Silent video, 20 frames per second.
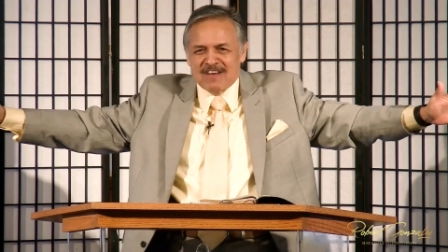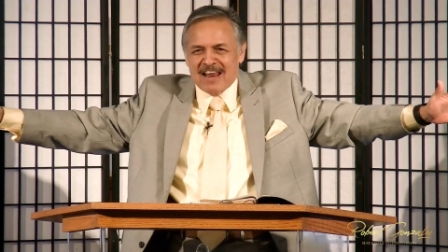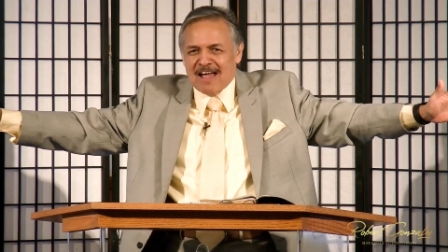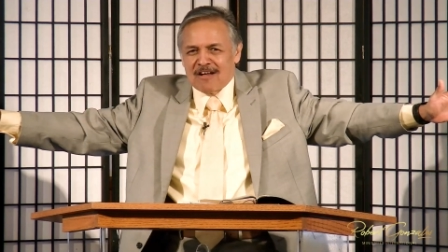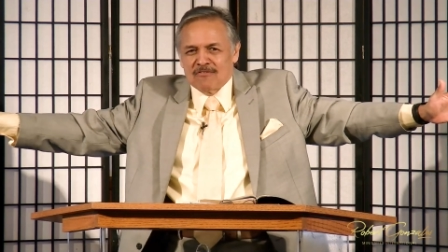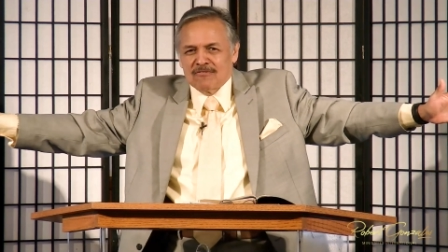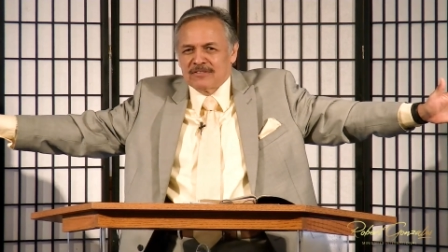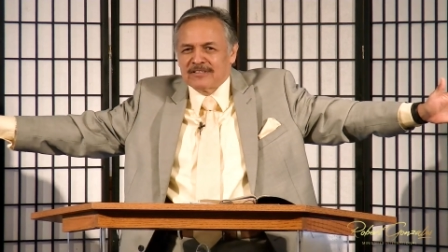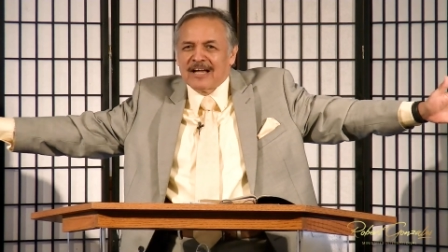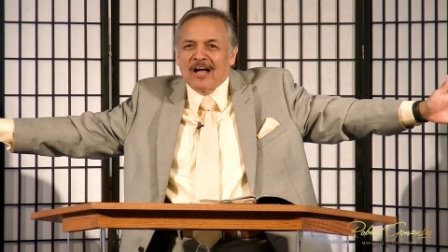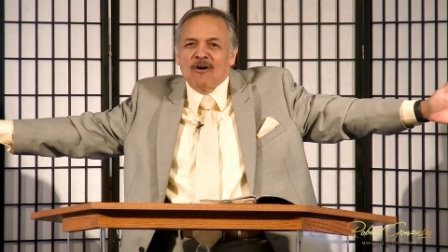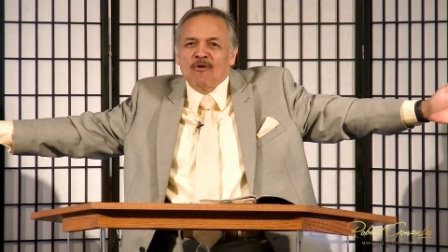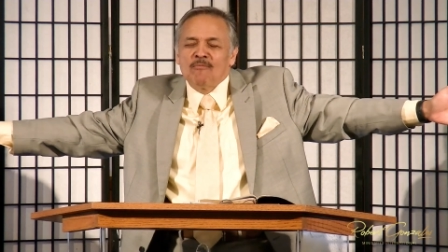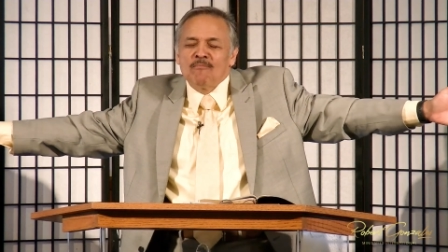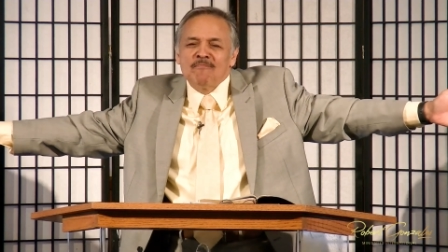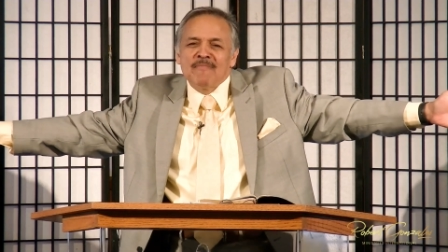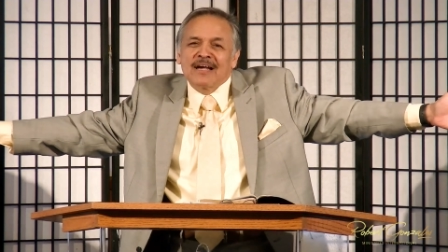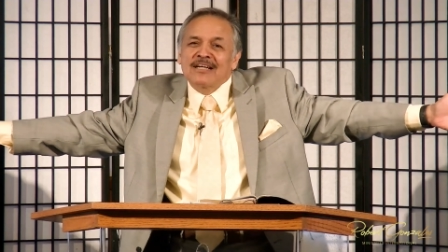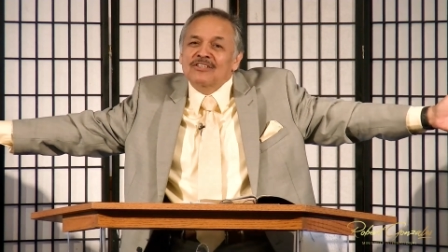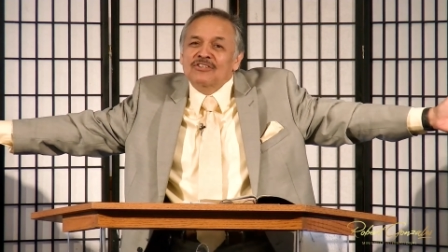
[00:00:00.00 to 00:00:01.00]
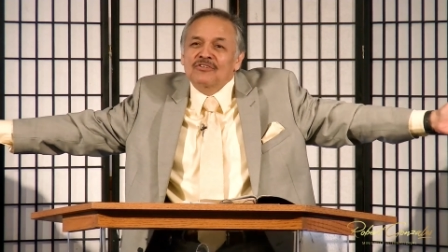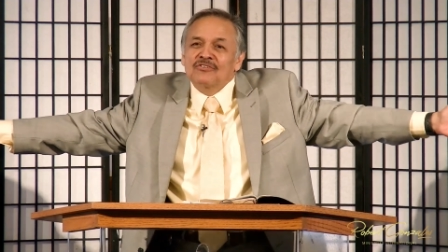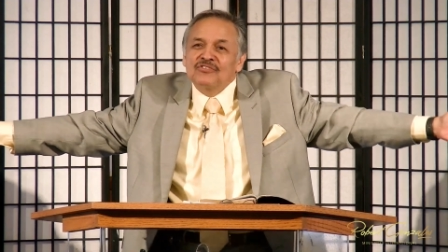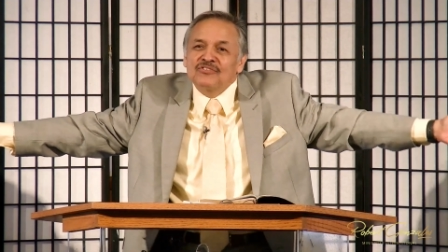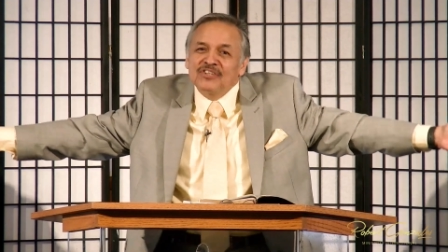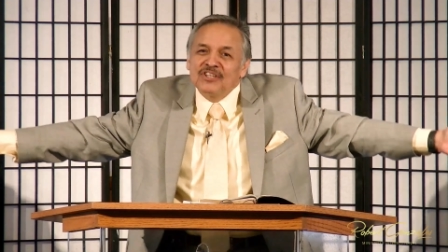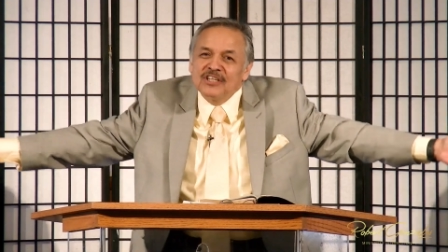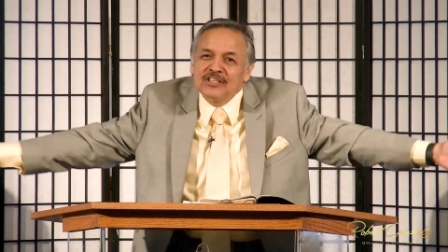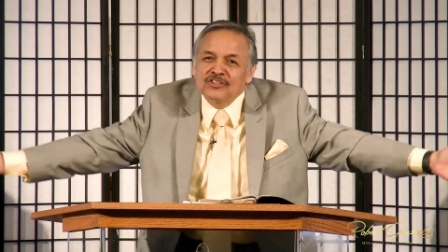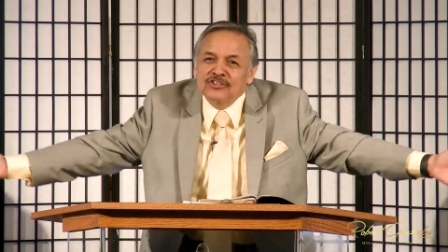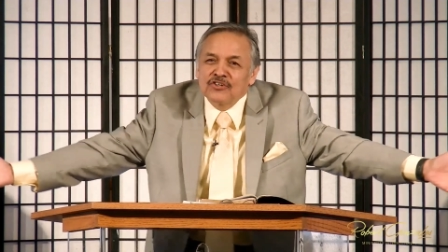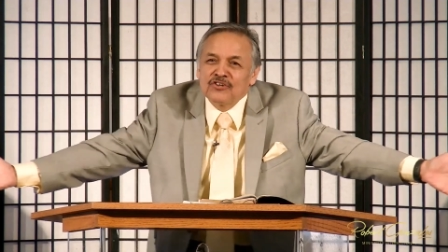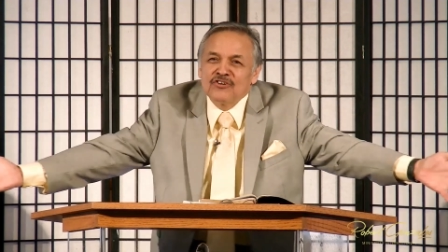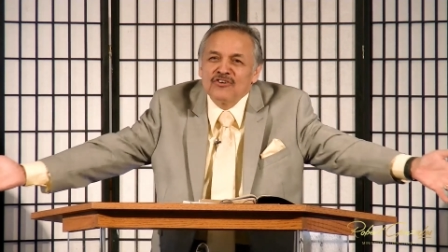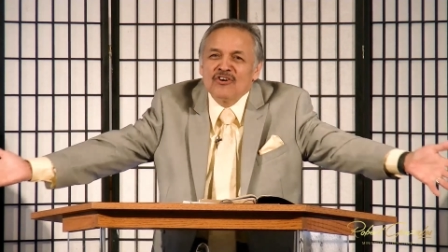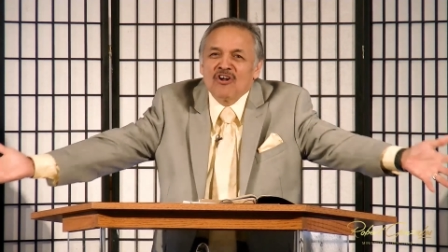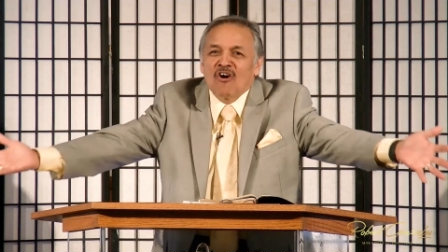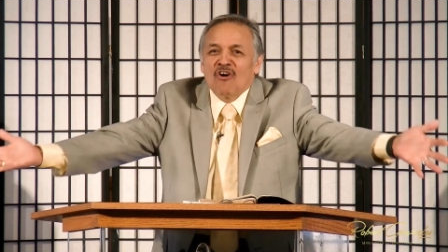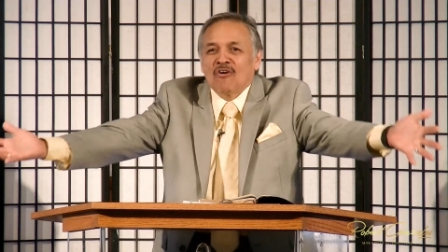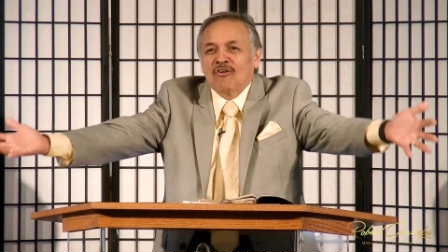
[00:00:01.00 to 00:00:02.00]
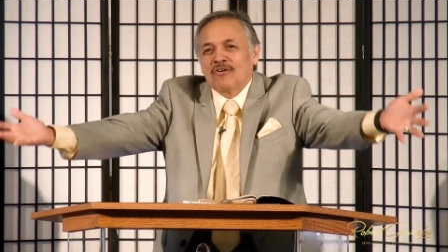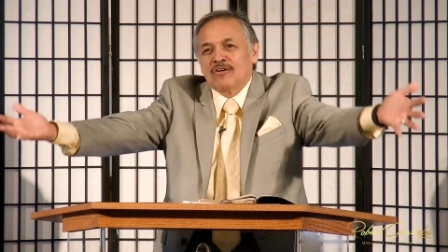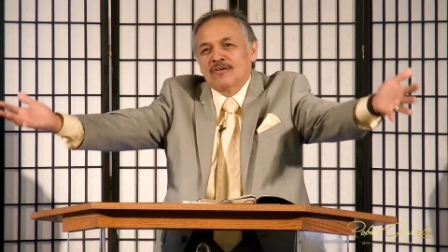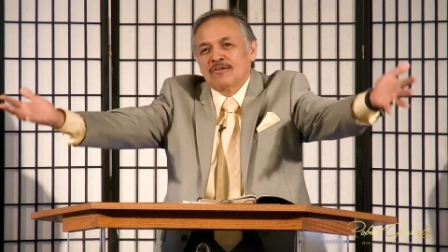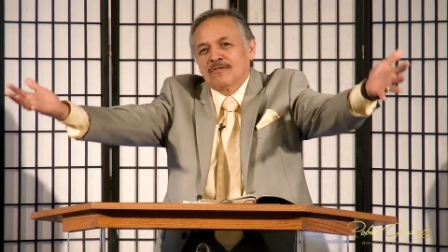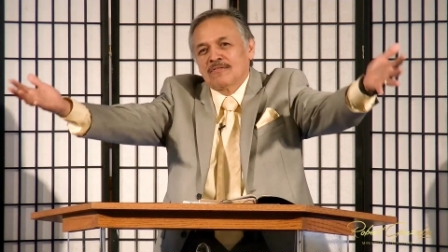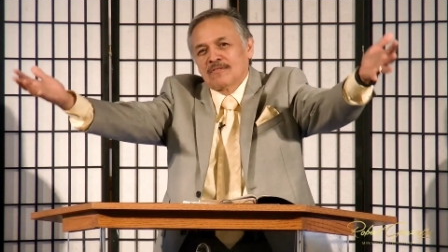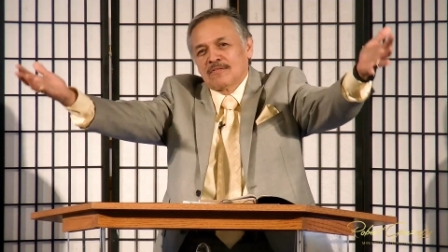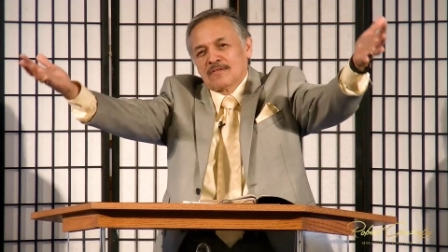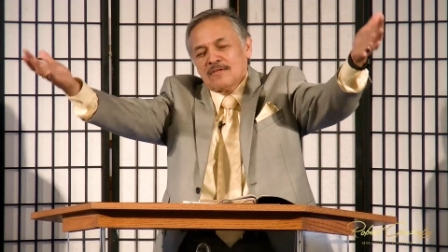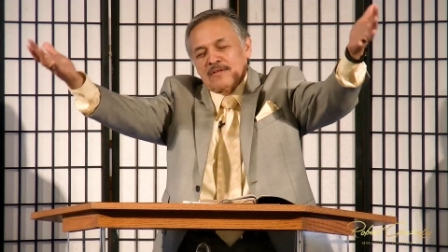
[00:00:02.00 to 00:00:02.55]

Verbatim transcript: downtown Mexico City turned on,